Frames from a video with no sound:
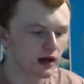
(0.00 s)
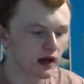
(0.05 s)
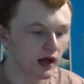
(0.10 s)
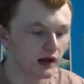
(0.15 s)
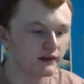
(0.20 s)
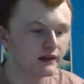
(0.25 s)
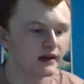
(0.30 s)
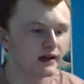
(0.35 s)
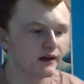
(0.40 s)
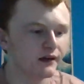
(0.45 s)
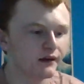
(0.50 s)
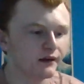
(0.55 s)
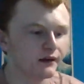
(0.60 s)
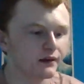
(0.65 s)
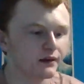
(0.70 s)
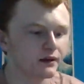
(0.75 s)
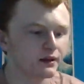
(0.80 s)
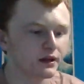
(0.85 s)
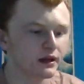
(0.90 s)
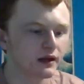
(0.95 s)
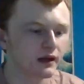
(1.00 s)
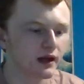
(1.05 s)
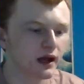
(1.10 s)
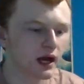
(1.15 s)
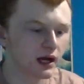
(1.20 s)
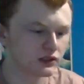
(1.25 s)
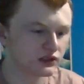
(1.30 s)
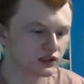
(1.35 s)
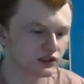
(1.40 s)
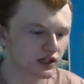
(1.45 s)
And then,
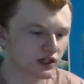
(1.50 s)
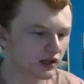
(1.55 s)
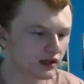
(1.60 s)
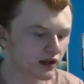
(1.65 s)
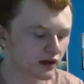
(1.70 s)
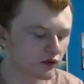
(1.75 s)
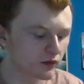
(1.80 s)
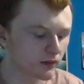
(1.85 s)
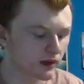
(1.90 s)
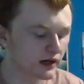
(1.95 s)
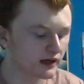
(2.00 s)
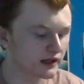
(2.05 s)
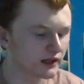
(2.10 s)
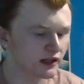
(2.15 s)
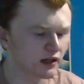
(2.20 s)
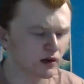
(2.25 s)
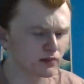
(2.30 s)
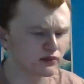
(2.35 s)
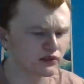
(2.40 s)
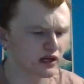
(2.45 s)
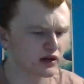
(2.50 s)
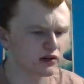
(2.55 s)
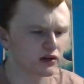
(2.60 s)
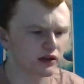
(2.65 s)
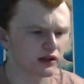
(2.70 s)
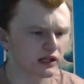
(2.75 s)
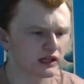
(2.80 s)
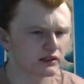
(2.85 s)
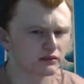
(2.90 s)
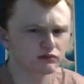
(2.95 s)
as he's killing everybody, he comes out
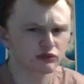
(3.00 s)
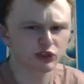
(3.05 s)
on, like,